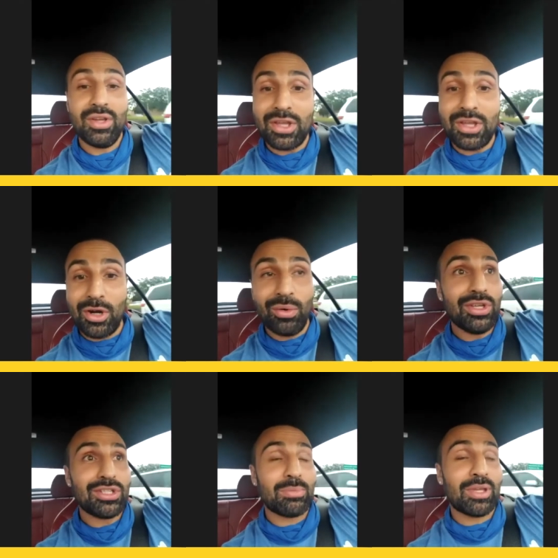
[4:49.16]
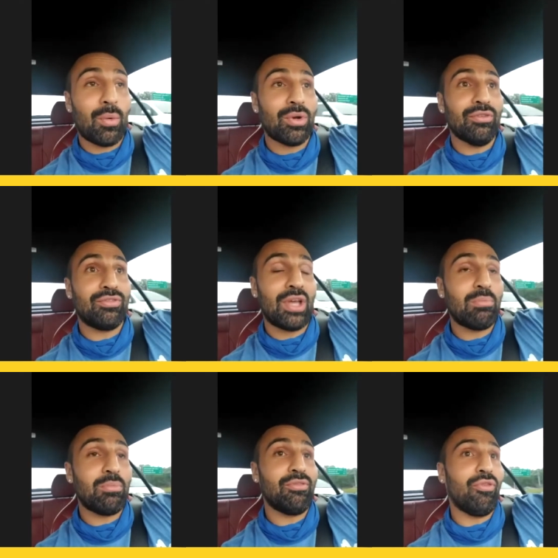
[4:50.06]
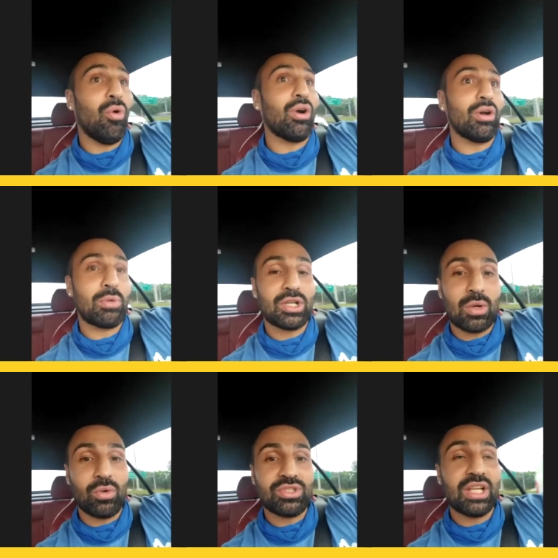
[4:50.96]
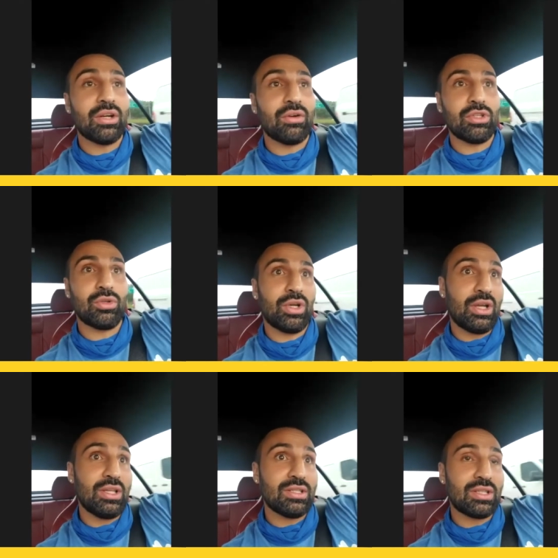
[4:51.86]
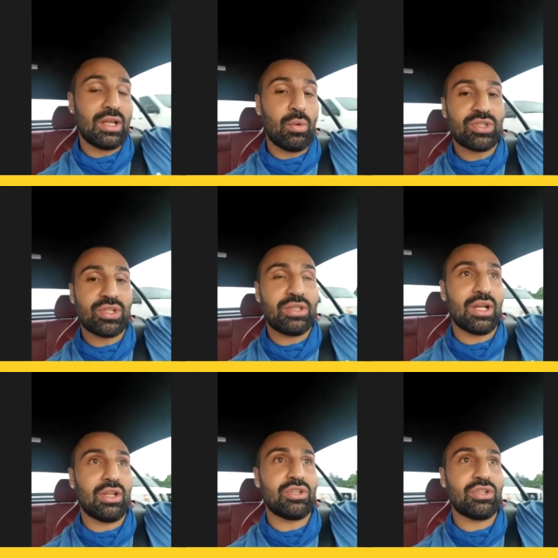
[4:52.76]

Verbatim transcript: you know something I wouldn't have said before because I was ignorant to it. I, it was an intelligent